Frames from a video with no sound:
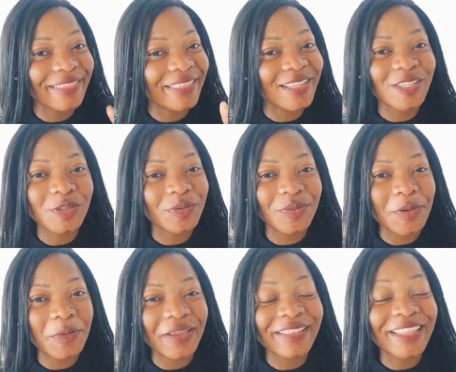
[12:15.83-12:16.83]
that's not
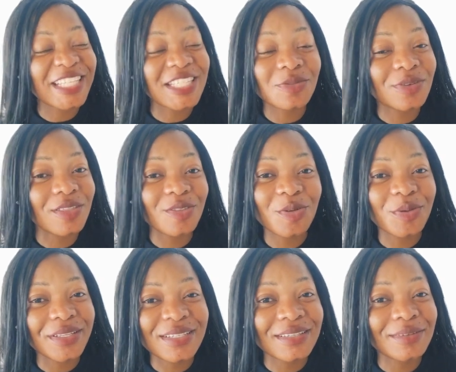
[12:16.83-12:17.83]
gonna work they're just gonna throw
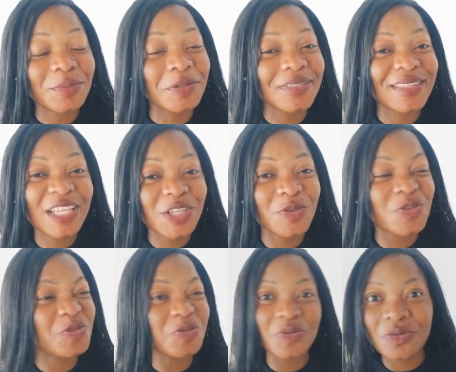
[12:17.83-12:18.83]
it because they know
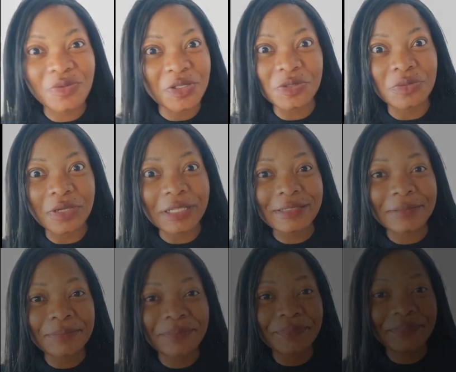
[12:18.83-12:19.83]
you don't know what you want
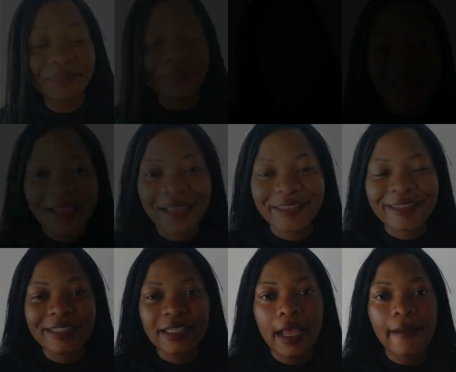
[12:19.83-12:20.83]

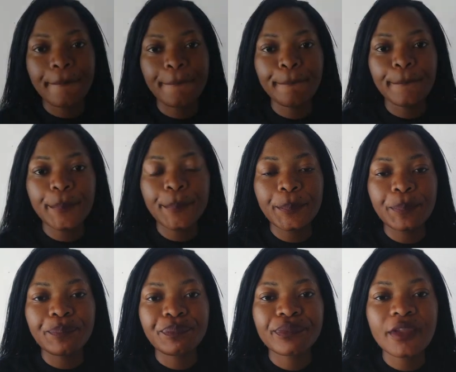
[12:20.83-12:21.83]
guys um
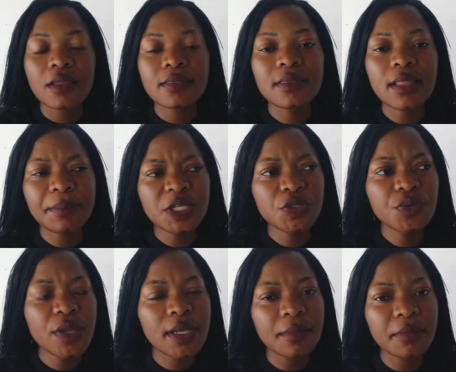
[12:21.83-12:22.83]
number two
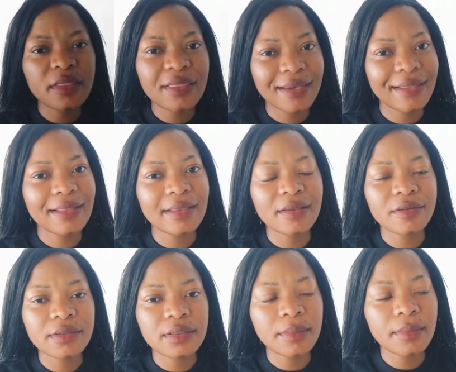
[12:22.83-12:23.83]
and number three
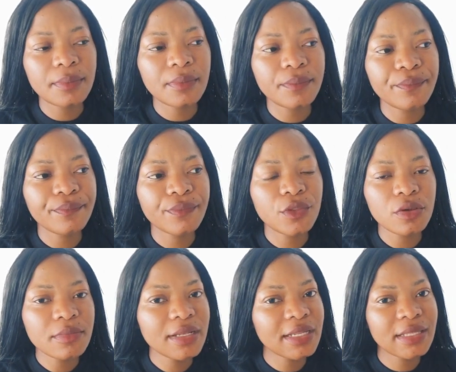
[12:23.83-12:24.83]

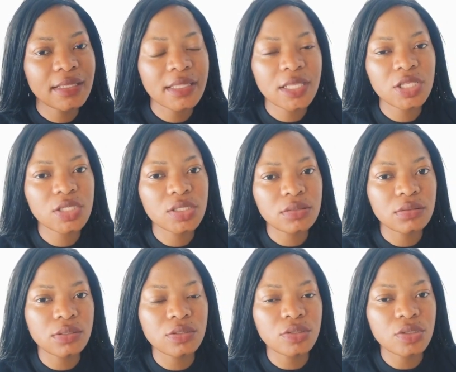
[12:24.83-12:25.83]
normally
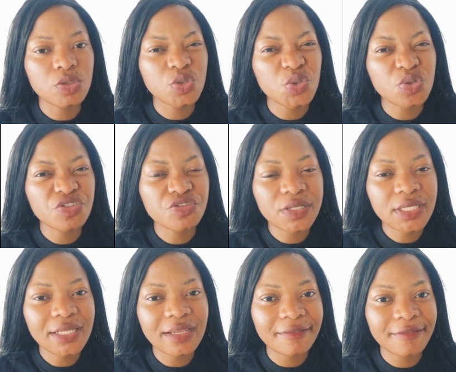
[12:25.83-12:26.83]
they do not
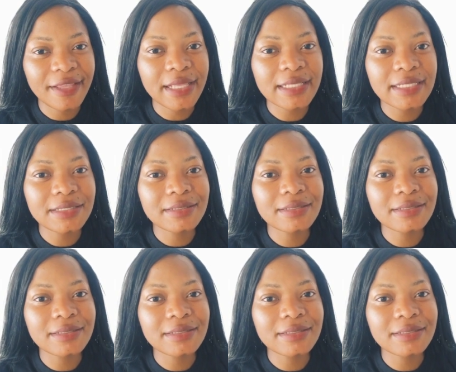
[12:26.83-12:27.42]
really affect